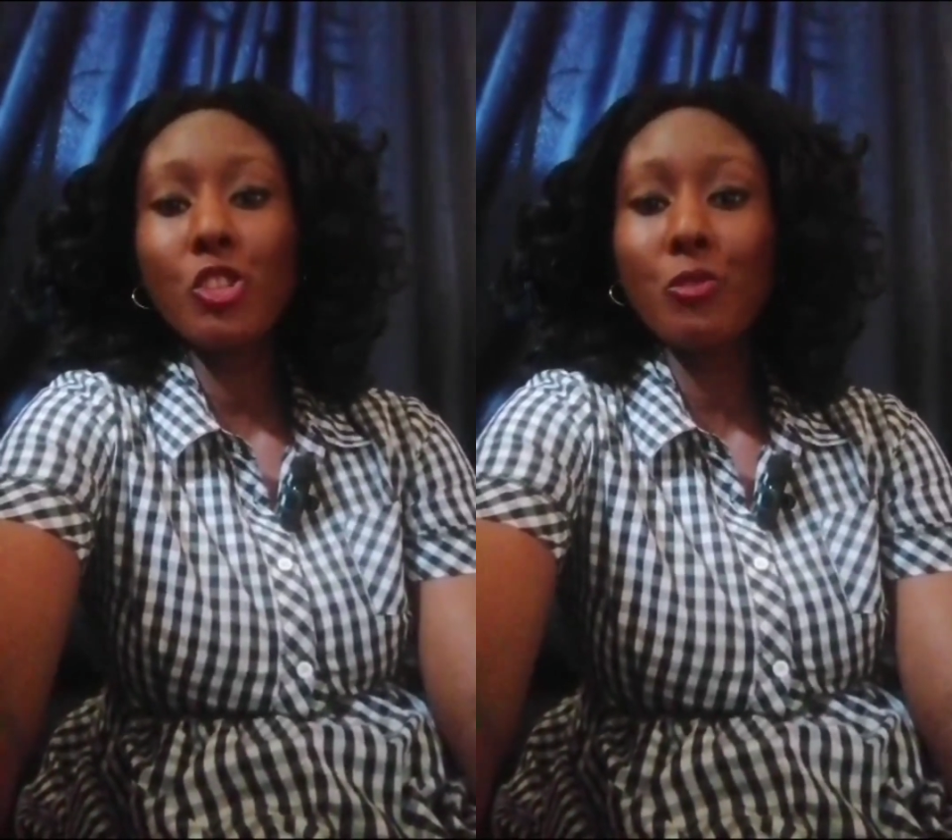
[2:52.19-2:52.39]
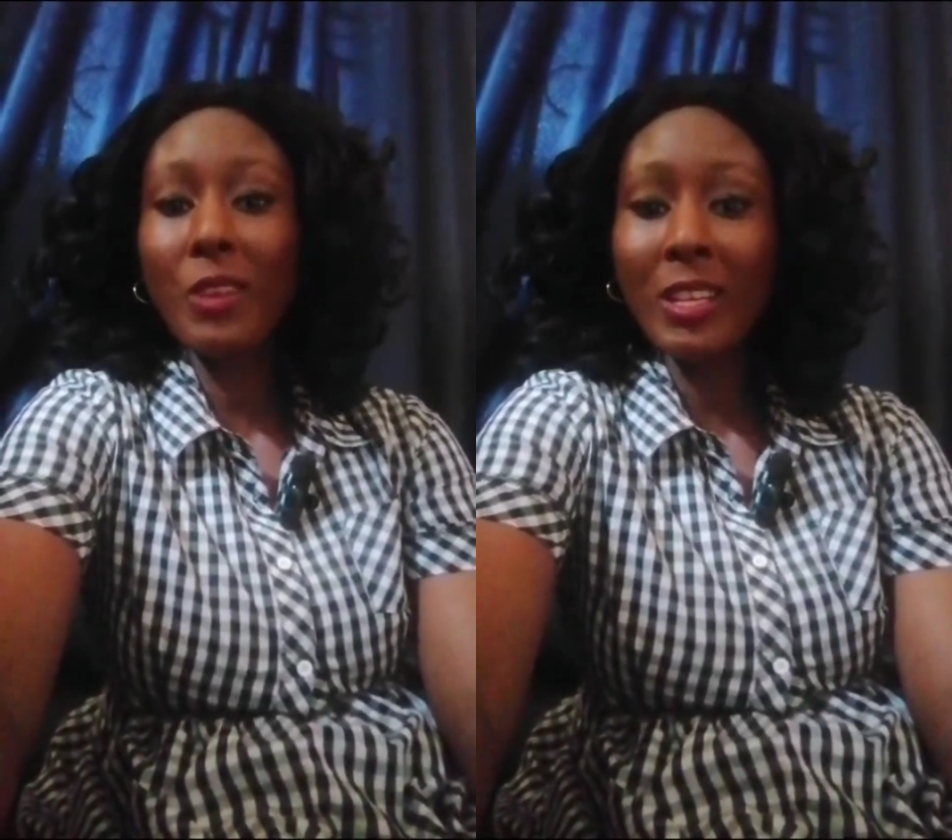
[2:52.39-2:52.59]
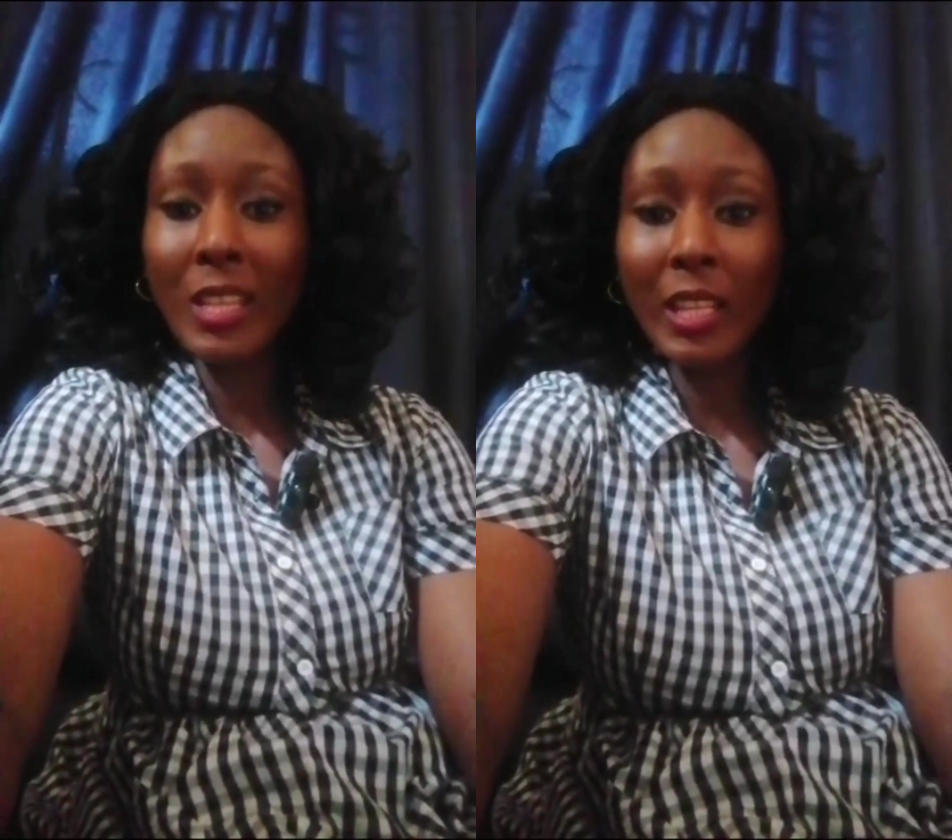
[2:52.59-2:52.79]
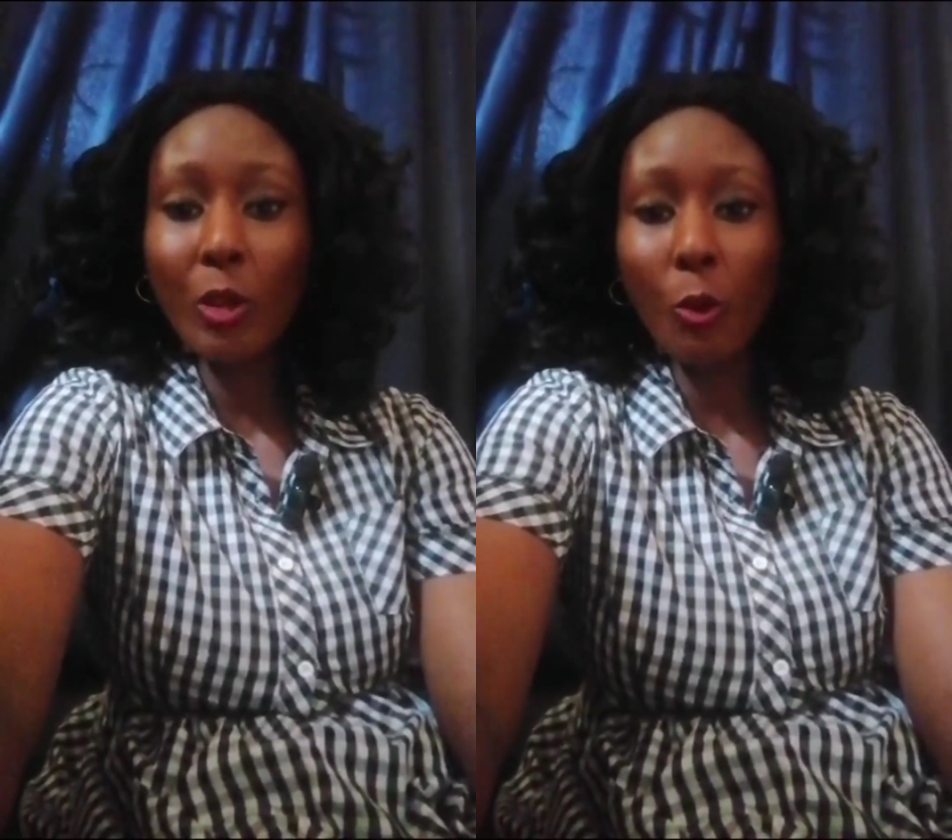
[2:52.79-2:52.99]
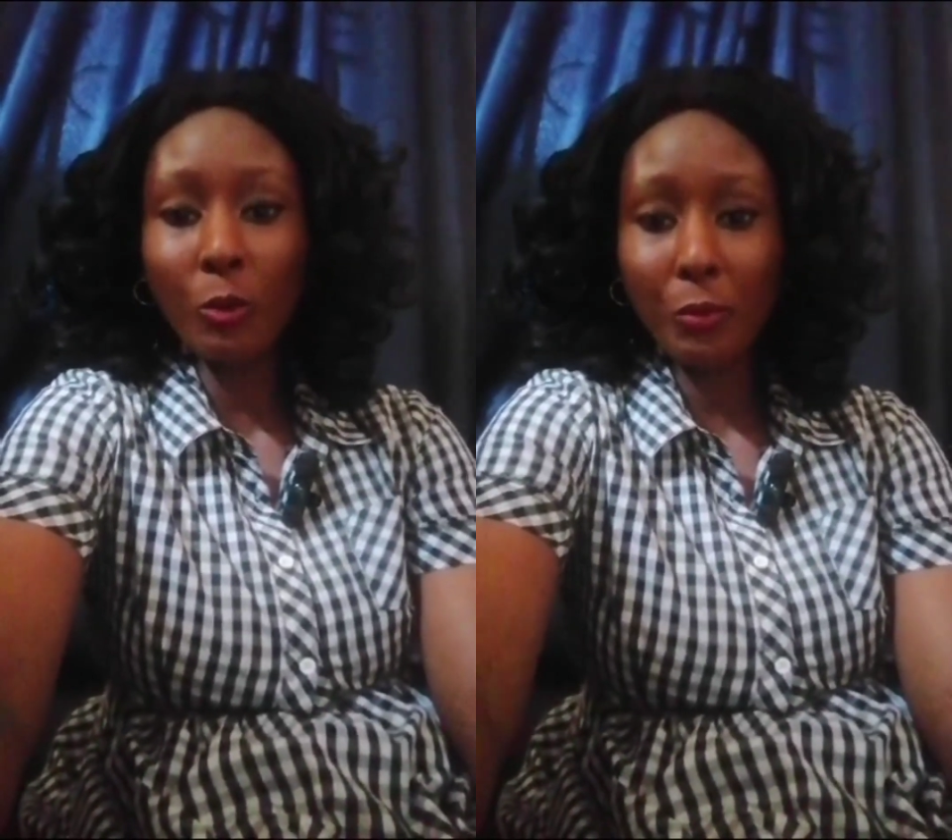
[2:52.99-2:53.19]

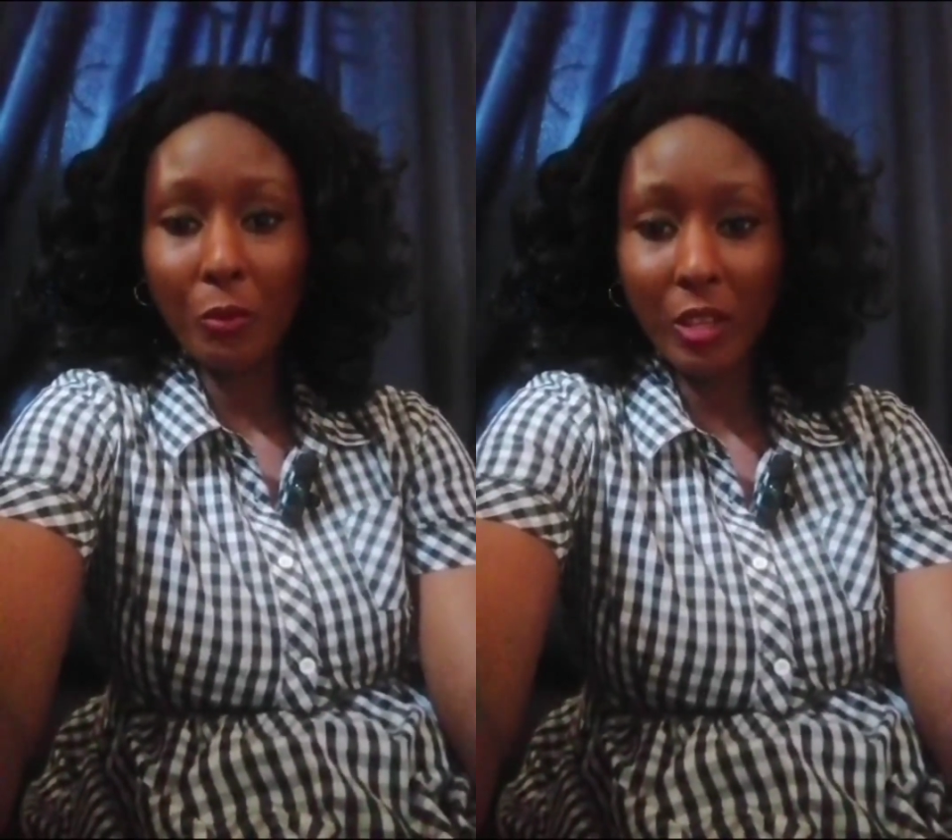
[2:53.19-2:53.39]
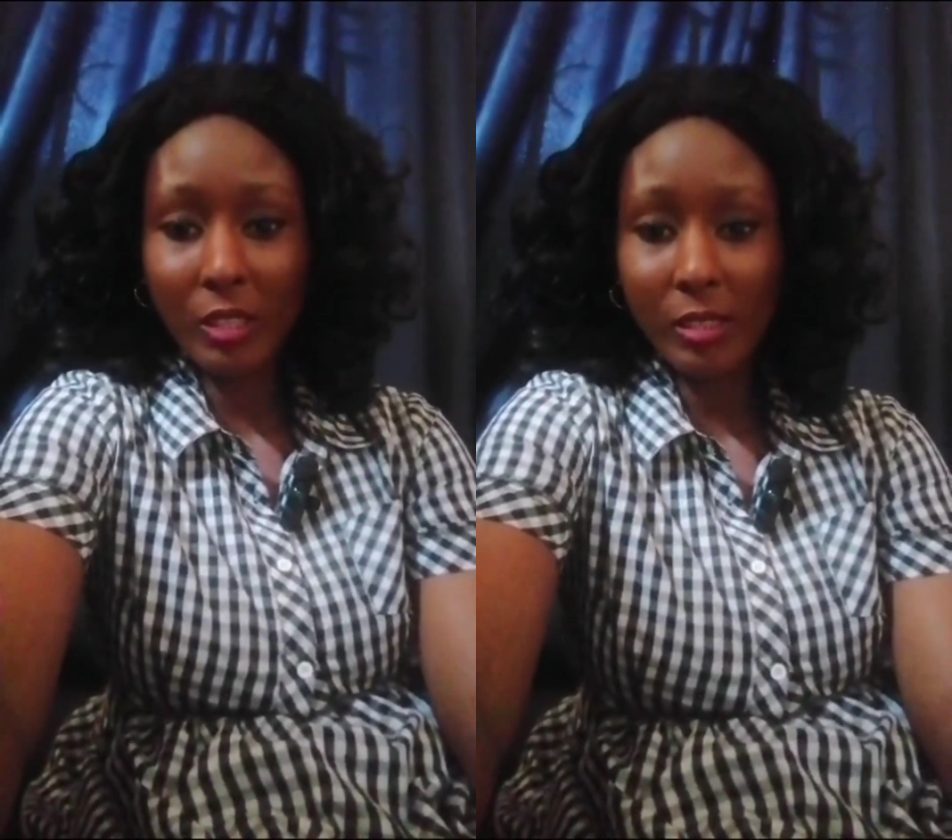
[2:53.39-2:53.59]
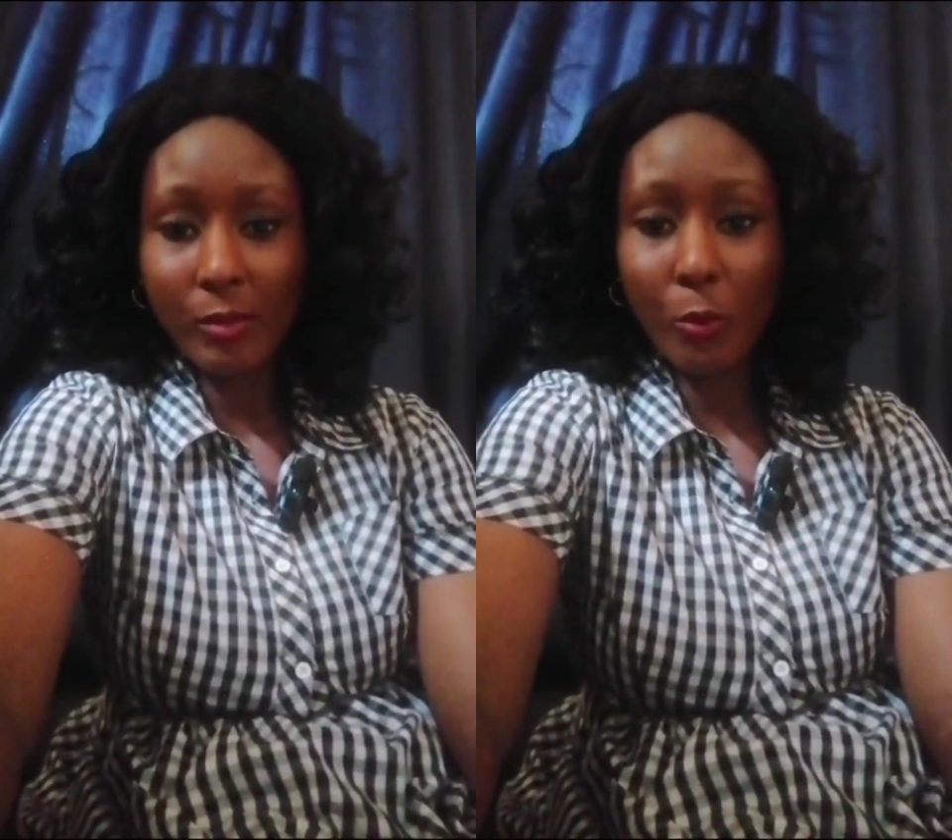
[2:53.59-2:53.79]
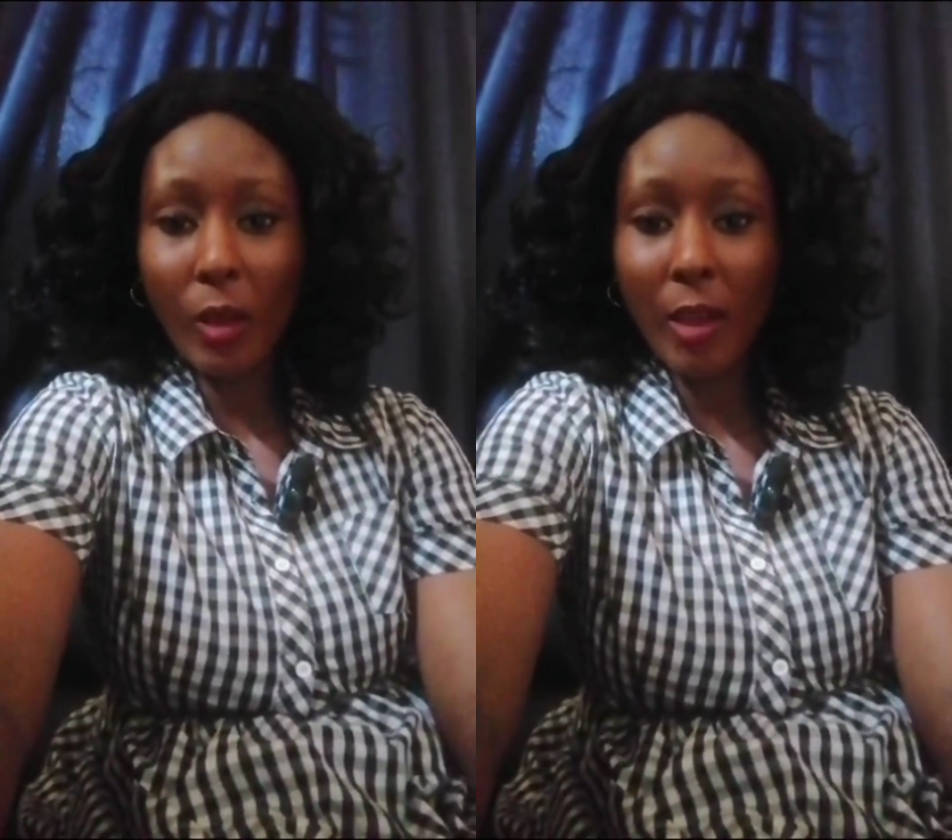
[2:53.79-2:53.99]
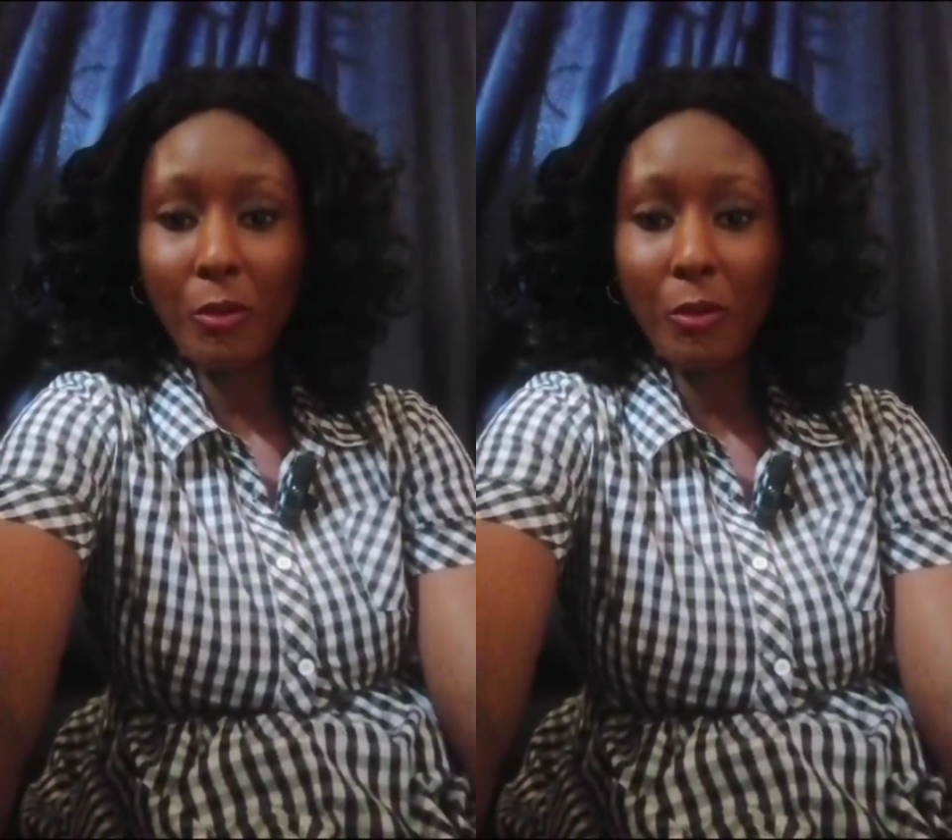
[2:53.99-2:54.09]
training conference,